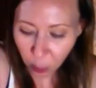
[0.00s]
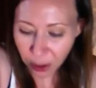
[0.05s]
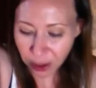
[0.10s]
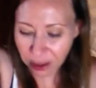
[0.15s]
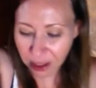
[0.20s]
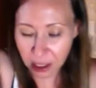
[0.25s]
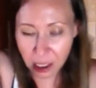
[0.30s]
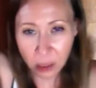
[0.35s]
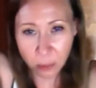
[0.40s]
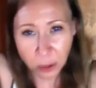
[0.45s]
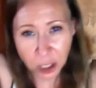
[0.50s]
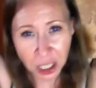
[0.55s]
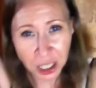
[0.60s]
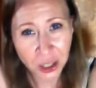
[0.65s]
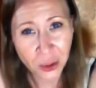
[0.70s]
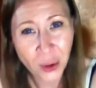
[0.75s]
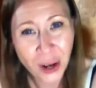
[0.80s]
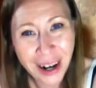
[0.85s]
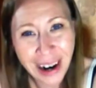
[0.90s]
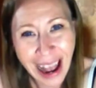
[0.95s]
with this
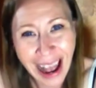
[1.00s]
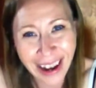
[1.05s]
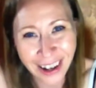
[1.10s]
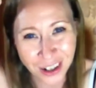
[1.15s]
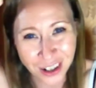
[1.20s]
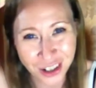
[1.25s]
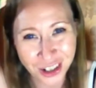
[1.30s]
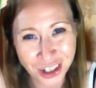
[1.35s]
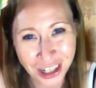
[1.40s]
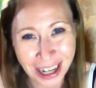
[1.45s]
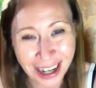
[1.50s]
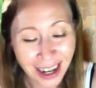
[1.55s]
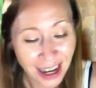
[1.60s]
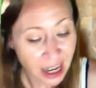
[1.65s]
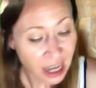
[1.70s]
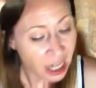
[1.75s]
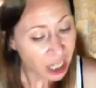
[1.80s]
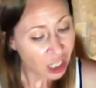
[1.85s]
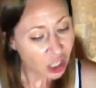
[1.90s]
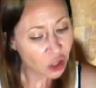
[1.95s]
pure energy.
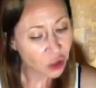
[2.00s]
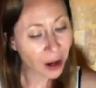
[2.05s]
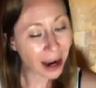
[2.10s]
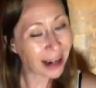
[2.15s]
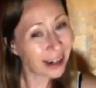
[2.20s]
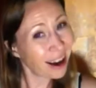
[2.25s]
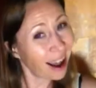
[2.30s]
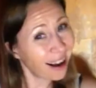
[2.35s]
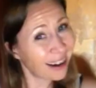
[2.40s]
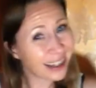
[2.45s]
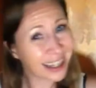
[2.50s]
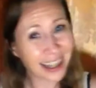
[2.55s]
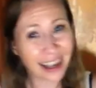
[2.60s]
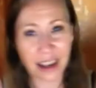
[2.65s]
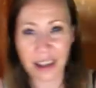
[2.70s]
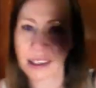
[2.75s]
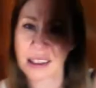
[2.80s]
Try not to get